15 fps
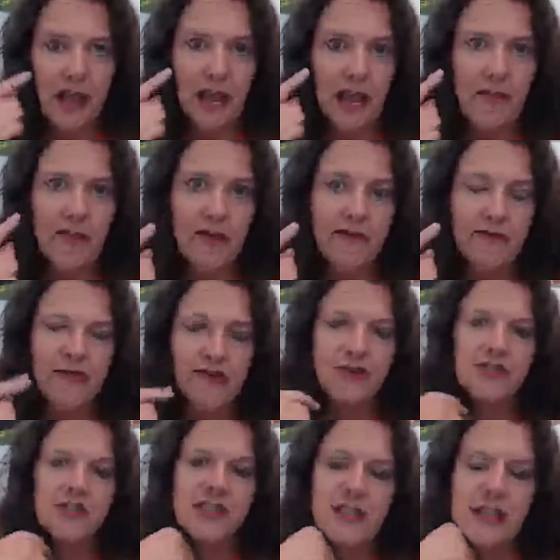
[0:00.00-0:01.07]
And the
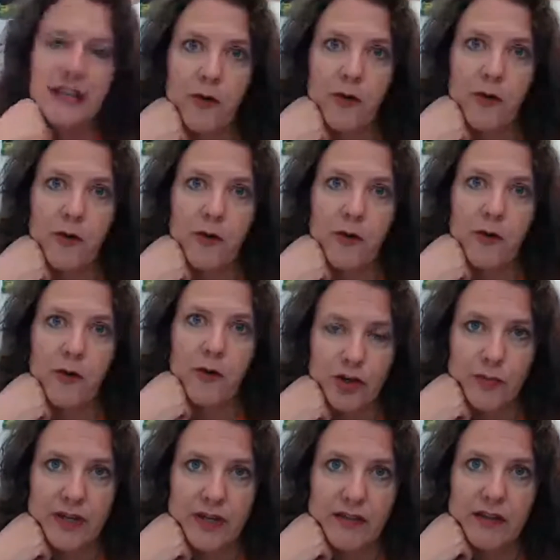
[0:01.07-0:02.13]
first thing I want to share
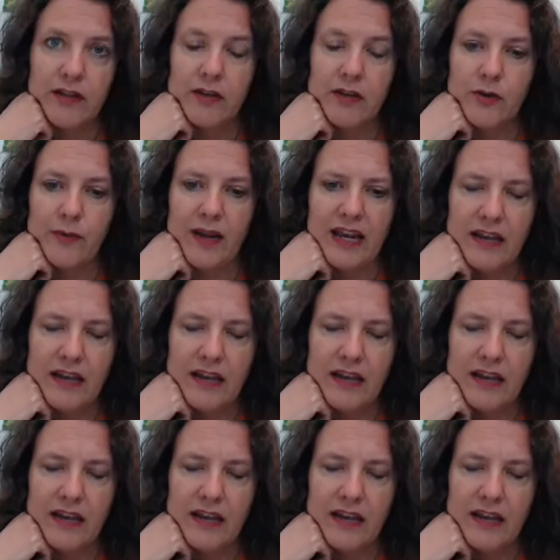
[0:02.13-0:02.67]
with you